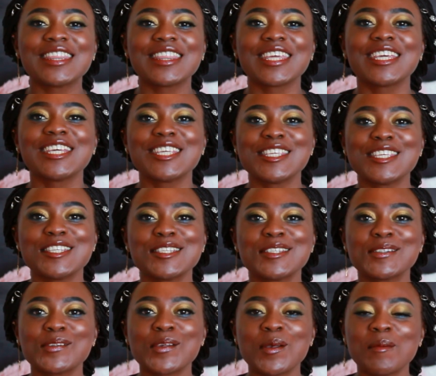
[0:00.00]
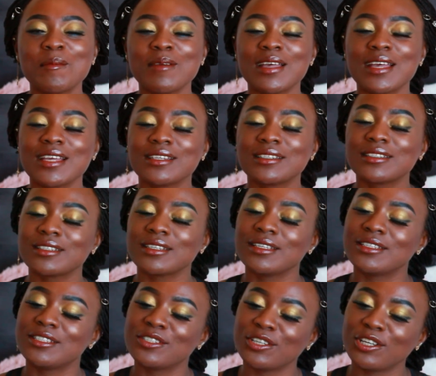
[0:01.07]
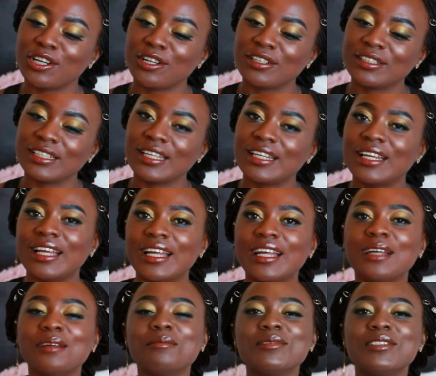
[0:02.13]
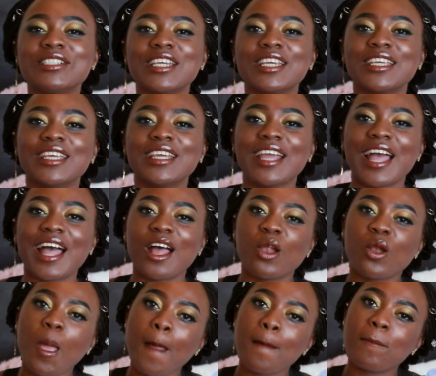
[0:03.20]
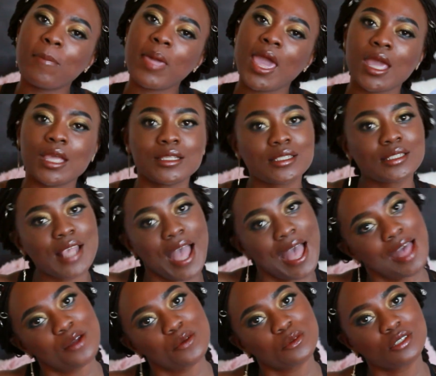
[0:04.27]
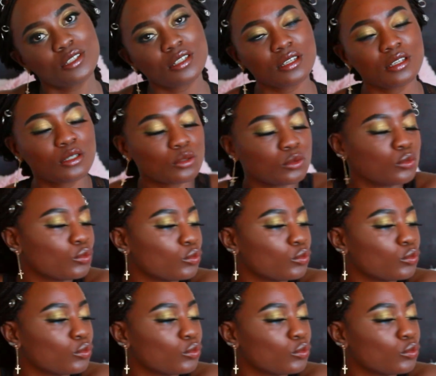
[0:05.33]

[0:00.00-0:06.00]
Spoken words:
Thank you so much. It's your girl Nella. I'm checking out. Peace out.